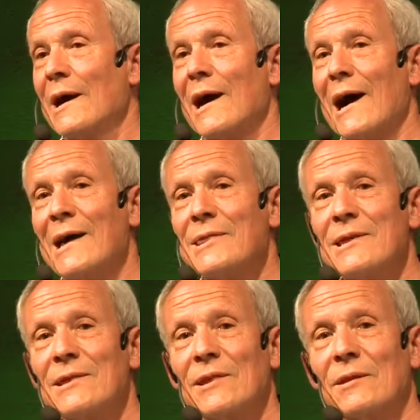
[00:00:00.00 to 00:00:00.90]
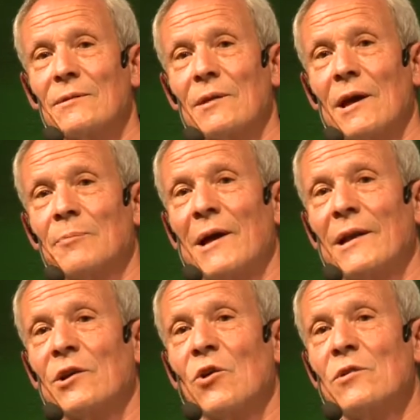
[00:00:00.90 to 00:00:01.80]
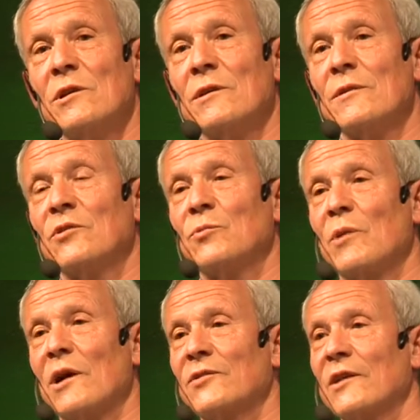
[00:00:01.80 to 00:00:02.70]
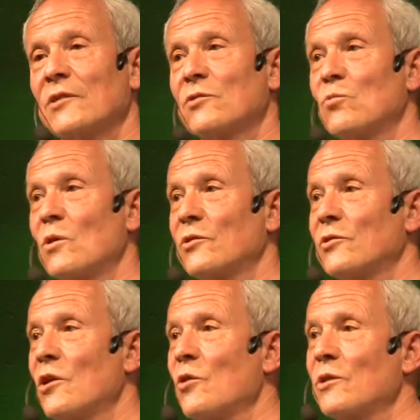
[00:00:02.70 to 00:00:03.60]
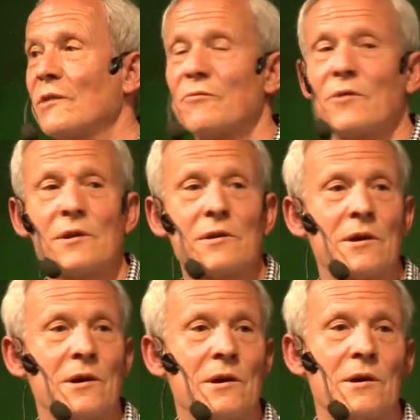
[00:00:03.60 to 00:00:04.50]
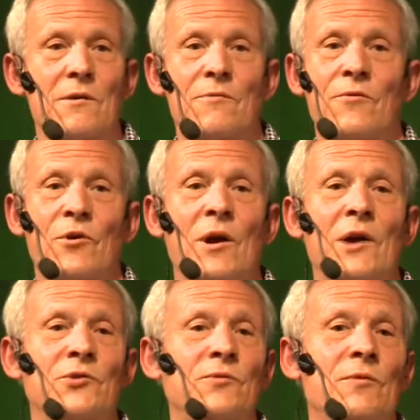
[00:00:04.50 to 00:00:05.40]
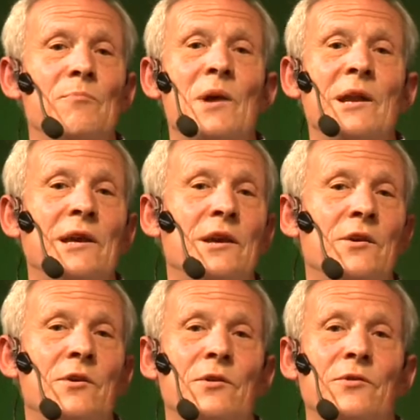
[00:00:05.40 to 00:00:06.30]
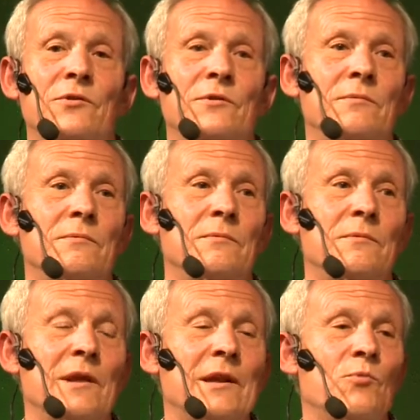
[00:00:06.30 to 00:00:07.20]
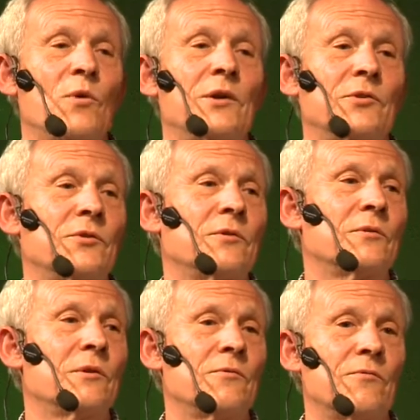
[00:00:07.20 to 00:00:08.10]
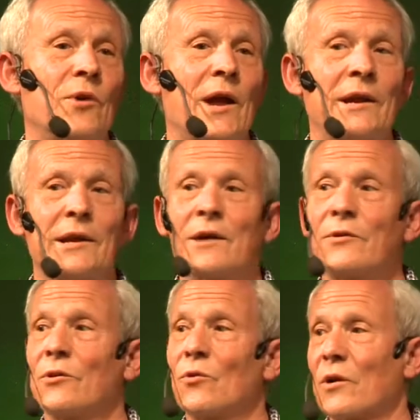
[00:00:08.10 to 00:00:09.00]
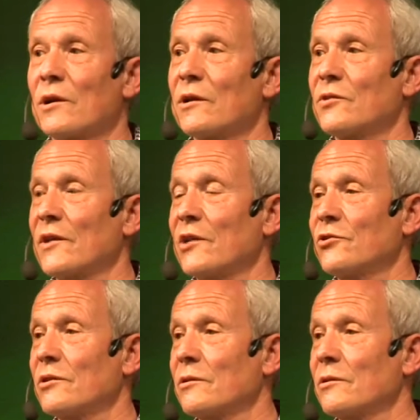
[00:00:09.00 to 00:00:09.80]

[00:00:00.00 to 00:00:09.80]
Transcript: I think that at Patagonia, this process was no different for us for many years than it was for any other organization.